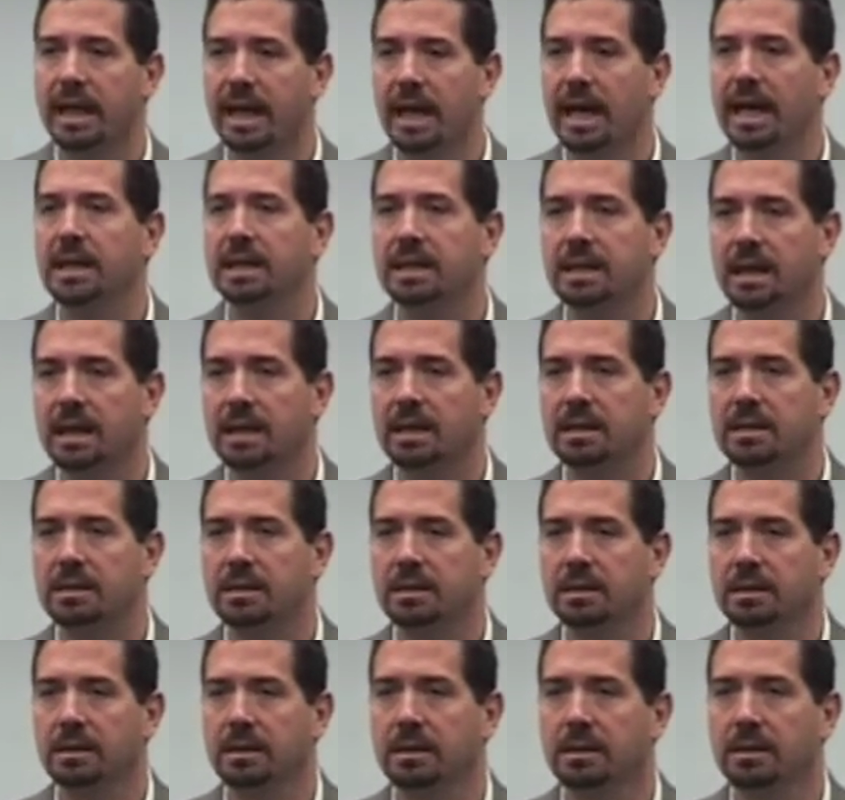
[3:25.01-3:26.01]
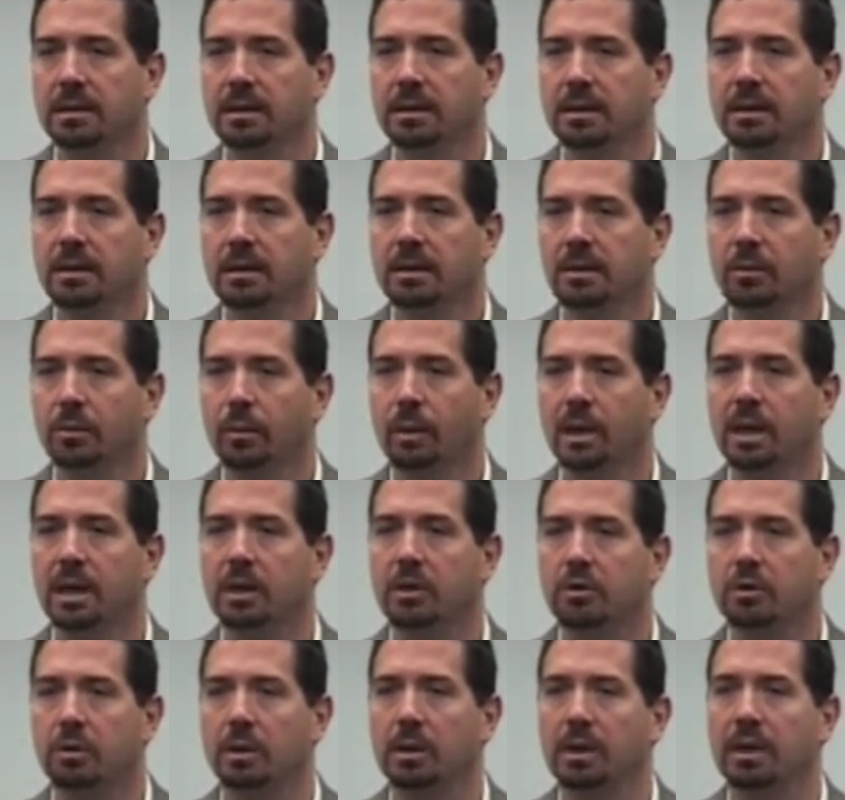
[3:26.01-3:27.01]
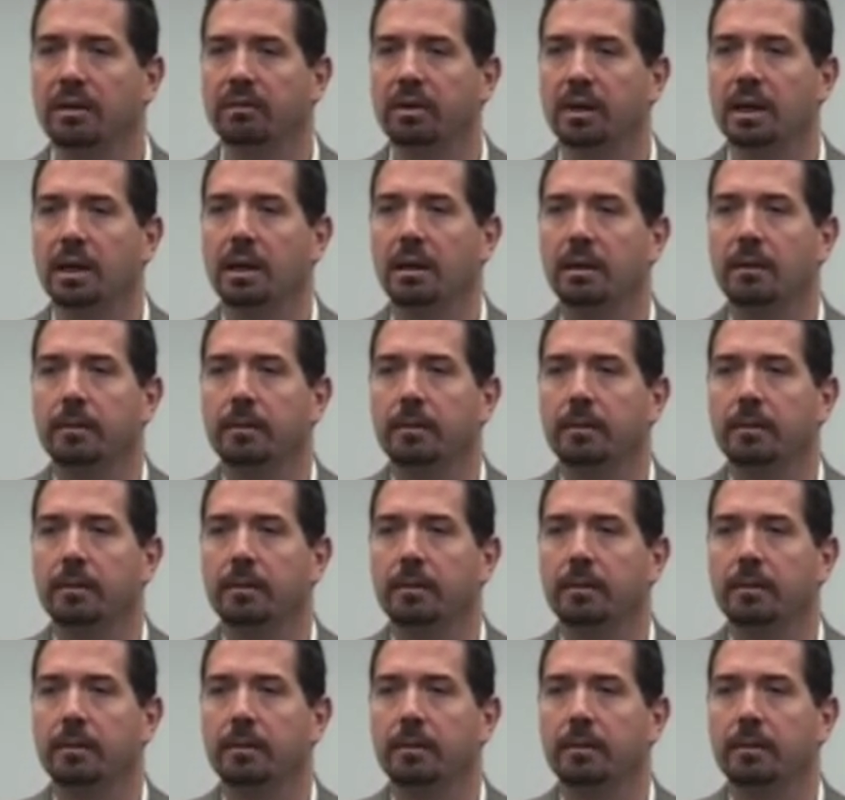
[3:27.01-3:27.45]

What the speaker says: context, we control everything.